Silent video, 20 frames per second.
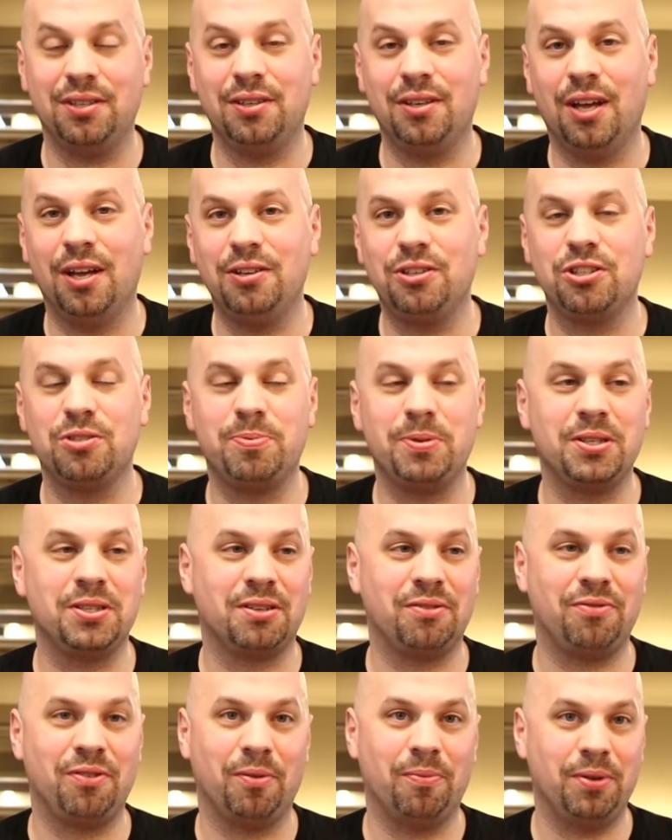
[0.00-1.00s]
Not just because I
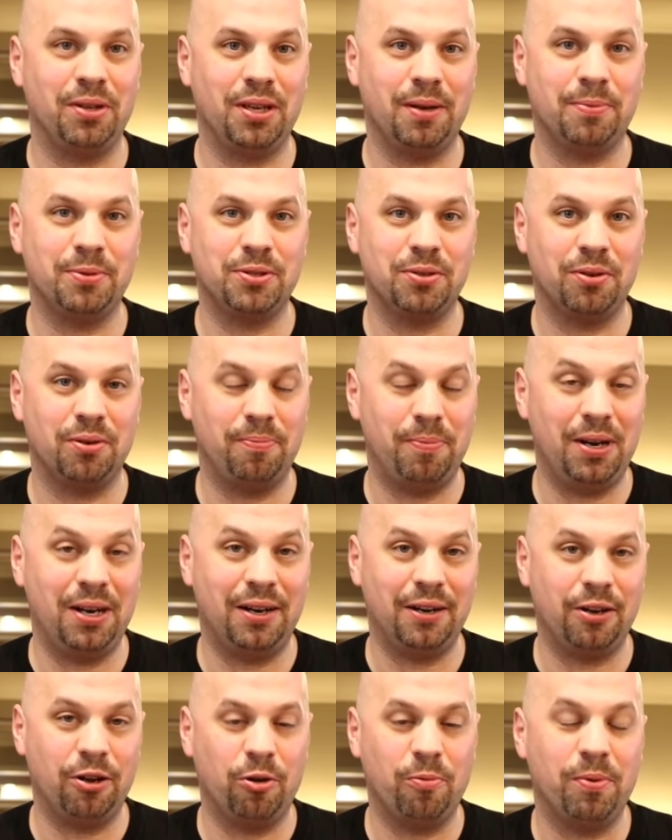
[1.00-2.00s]
filmed the episode a minute
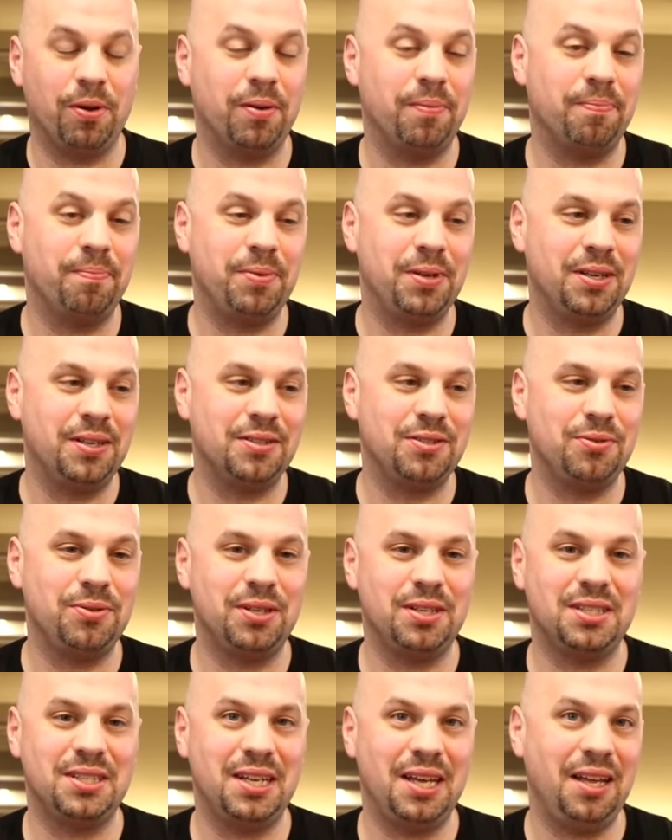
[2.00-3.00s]
ago, but because you can
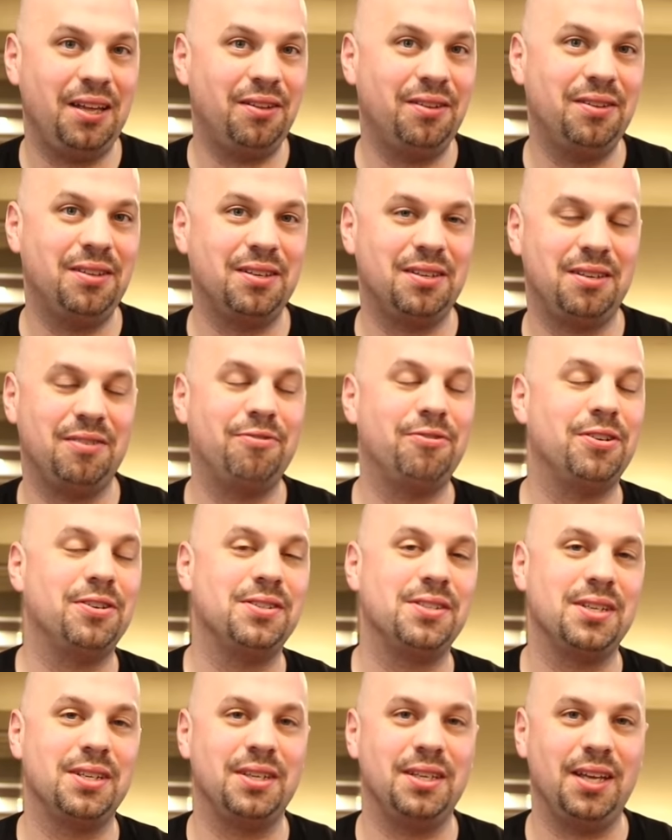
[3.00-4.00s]
tell the difference
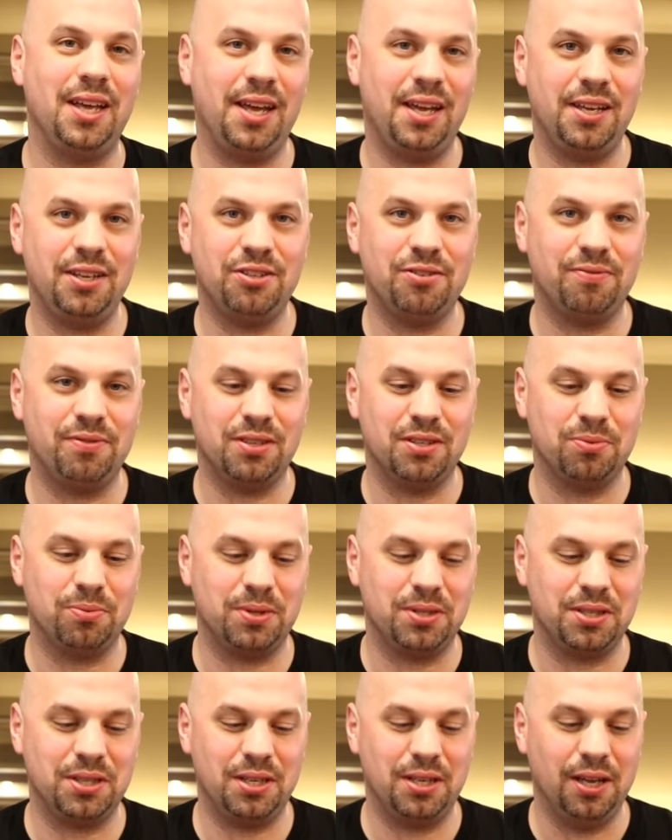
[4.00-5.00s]
in the age of this
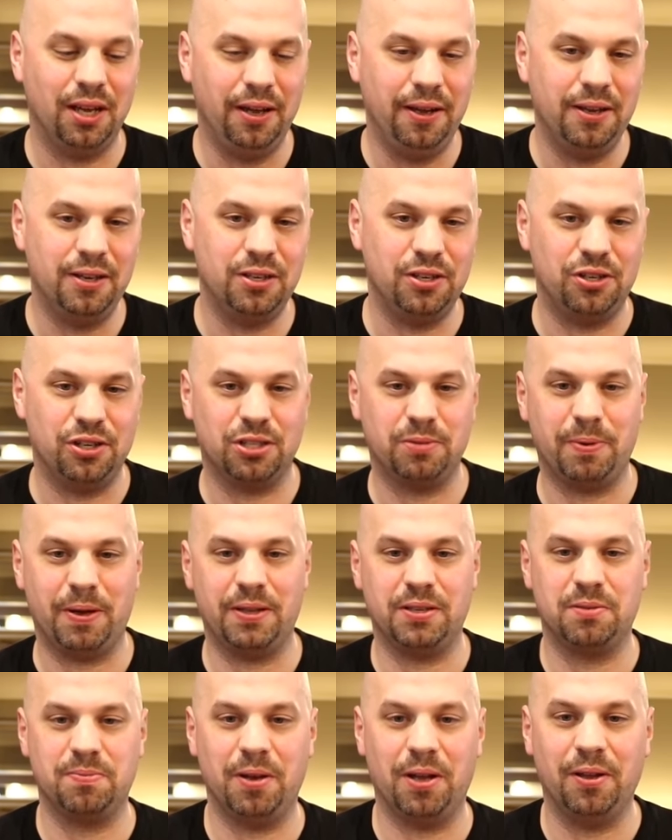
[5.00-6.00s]
whiskey just by the
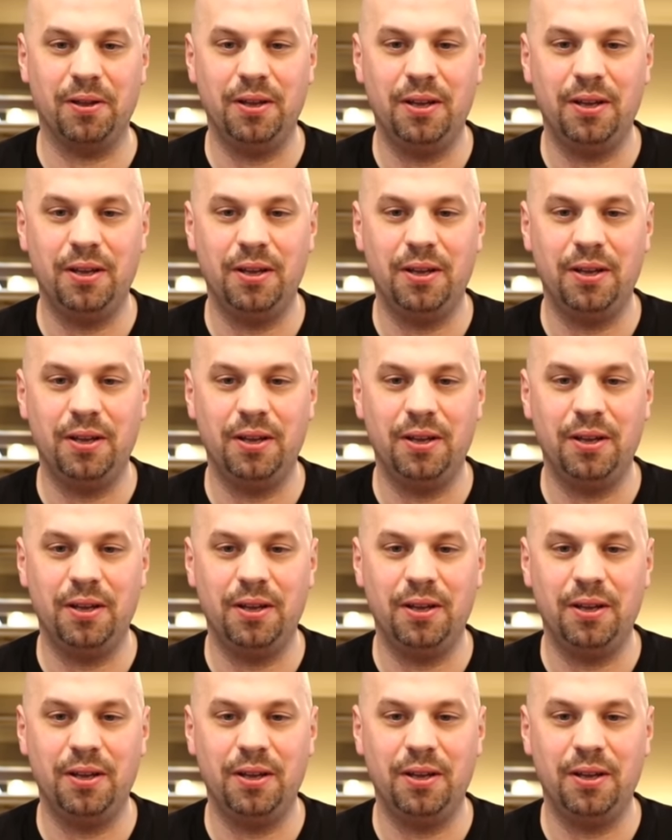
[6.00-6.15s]
smell.